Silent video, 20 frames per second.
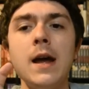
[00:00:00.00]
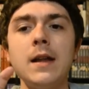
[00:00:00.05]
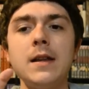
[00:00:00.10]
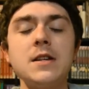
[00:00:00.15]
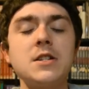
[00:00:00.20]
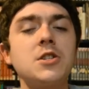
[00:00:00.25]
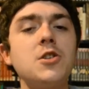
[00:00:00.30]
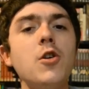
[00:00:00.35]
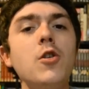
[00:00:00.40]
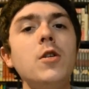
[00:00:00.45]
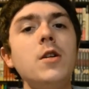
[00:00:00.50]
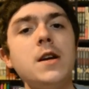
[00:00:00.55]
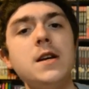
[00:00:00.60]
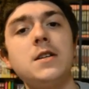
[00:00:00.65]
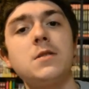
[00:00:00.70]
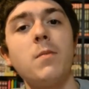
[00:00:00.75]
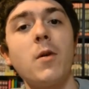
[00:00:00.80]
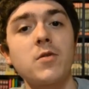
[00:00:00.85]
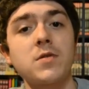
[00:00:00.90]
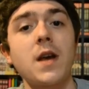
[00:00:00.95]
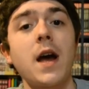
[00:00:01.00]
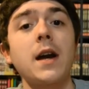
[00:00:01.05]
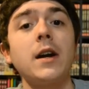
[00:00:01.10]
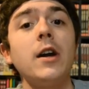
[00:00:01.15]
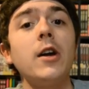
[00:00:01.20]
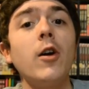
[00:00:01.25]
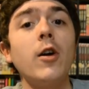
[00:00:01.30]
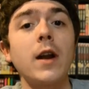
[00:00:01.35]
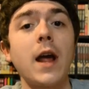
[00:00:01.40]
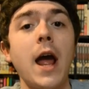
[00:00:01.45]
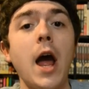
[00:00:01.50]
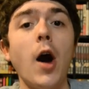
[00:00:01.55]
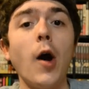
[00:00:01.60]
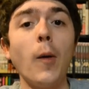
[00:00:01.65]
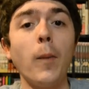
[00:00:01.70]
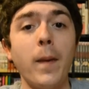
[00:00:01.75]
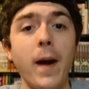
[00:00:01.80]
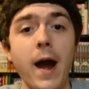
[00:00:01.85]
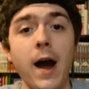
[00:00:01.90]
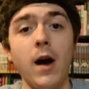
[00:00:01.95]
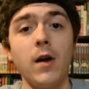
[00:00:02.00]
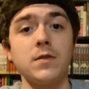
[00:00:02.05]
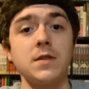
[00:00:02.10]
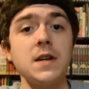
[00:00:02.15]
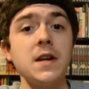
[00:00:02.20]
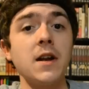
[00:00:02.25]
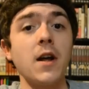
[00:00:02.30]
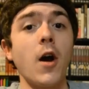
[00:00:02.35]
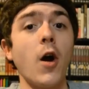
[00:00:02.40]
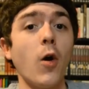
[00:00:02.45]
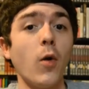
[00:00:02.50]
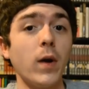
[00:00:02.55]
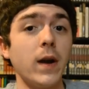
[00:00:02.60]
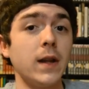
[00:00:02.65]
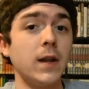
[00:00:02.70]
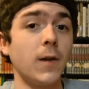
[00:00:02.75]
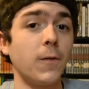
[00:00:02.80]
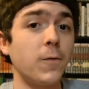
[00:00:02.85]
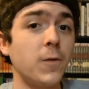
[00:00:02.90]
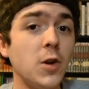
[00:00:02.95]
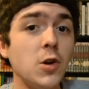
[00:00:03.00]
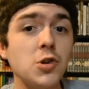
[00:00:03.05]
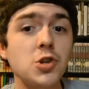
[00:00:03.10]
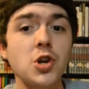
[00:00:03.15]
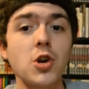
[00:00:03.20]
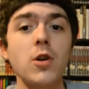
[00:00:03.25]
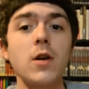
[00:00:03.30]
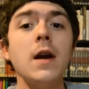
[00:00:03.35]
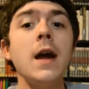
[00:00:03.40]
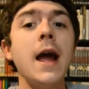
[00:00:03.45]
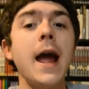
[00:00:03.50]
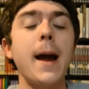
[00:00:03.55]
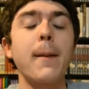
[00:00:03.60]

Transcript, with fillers: this dude is most likely going to help out Inaho in the future